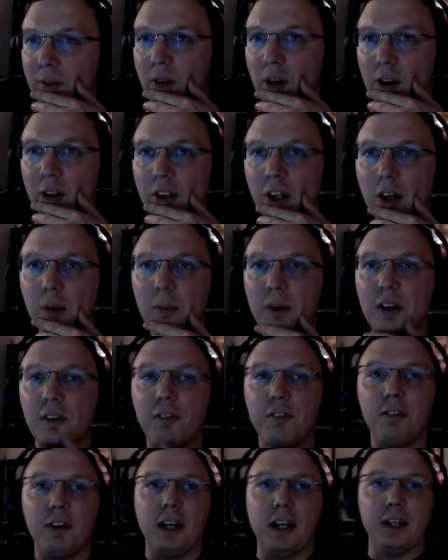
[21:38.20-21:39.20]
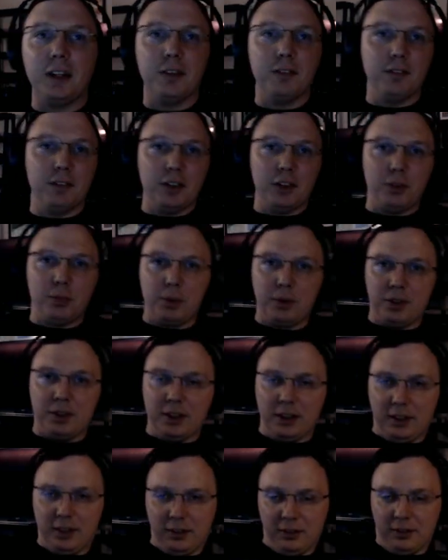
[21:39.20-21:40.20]
long been a fan of this
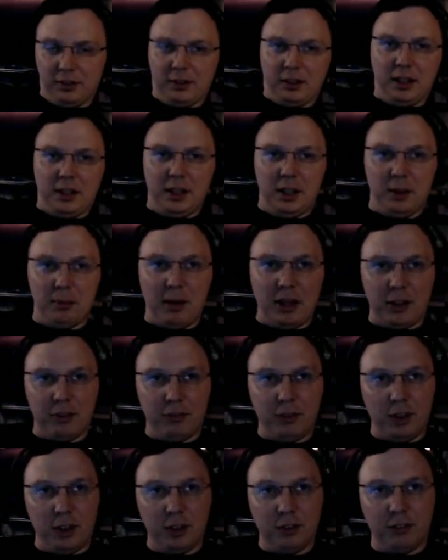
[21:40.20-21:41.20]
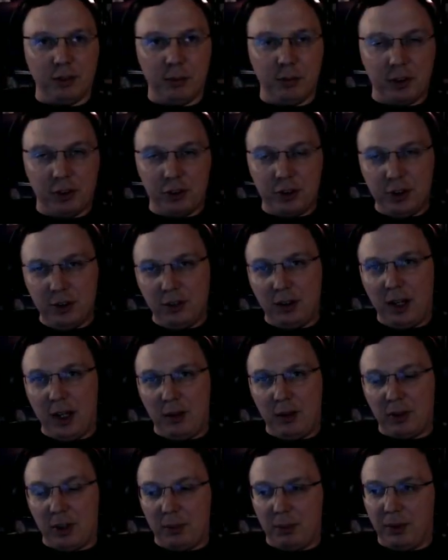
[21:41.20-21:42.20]
particular game out of all of them. There's two
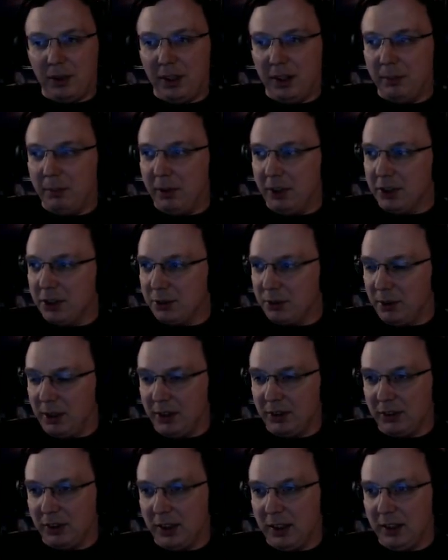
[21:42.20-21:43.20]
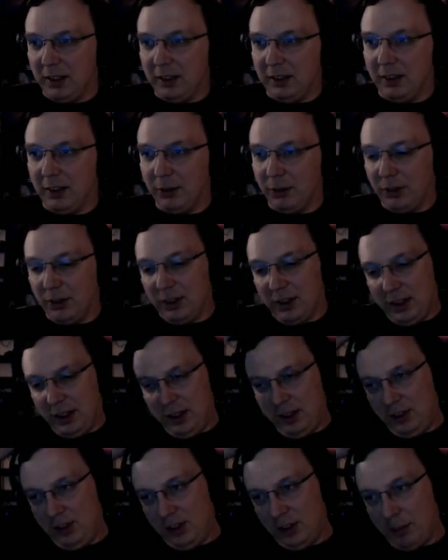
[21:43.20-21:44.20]
games I played a bunch when I was a kid. There was the
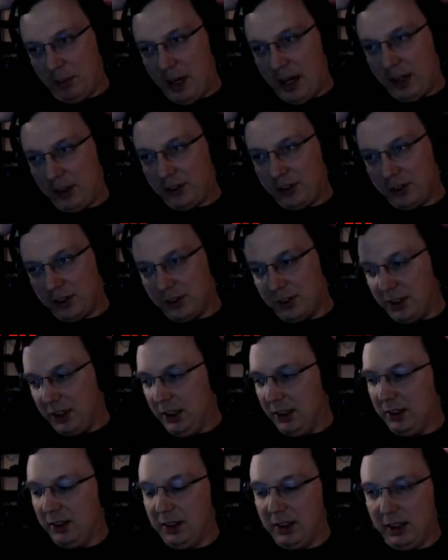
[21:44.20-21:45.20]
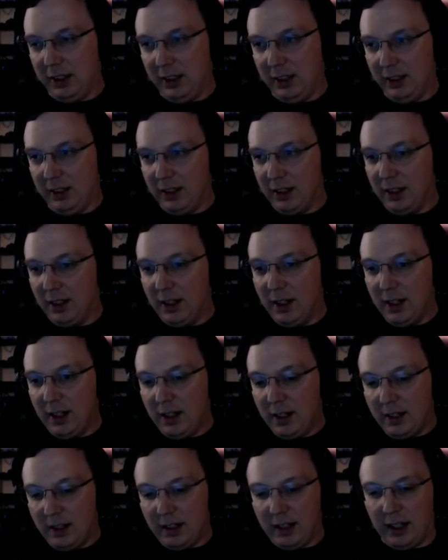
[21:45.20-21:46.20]
easy to master D&D
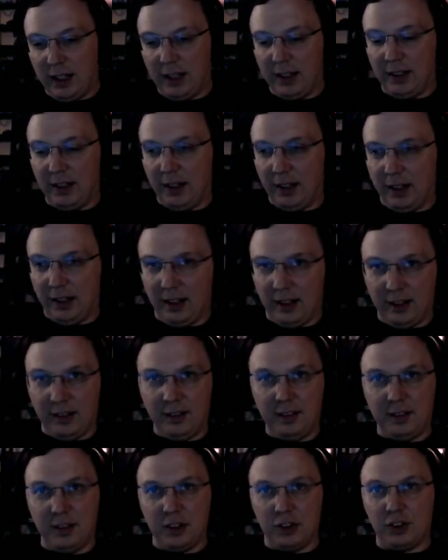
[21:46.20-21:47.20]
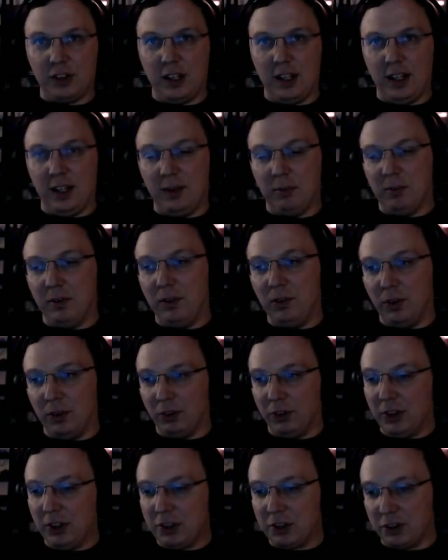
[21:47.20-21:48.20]
and this game. What
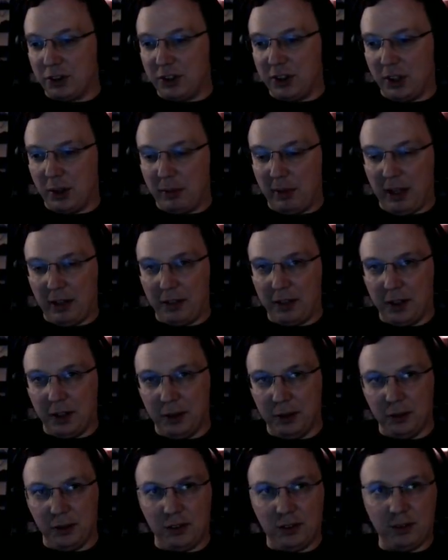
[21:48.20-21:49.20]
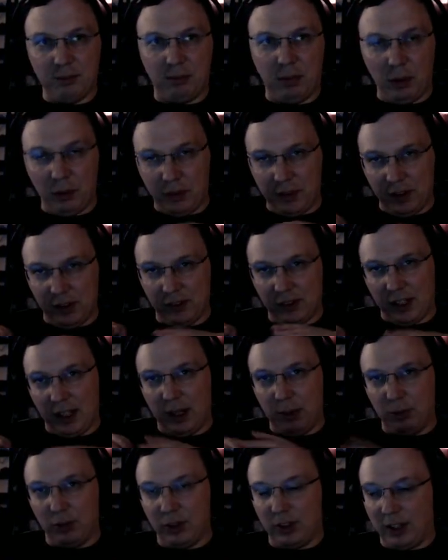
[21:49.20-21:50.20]
was interesting about both these
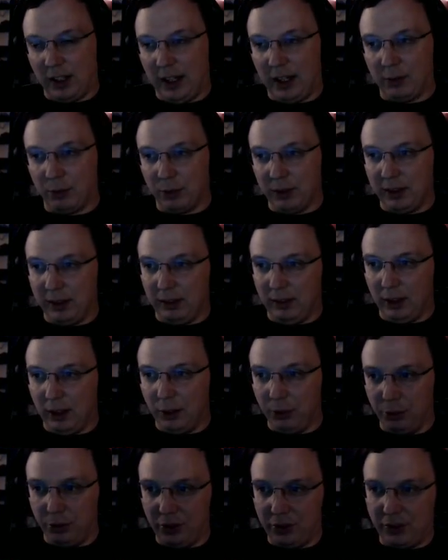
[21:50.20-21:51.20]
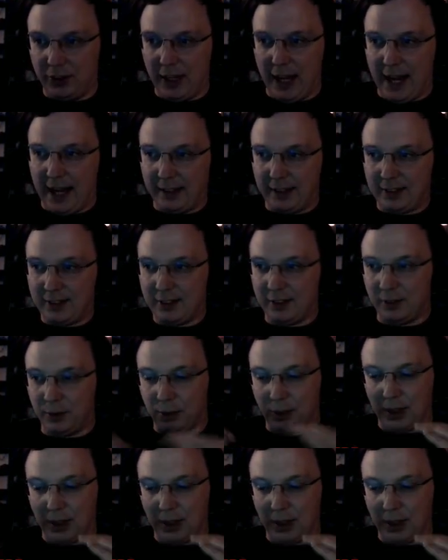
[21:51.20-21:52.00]
games, is they had really low stats or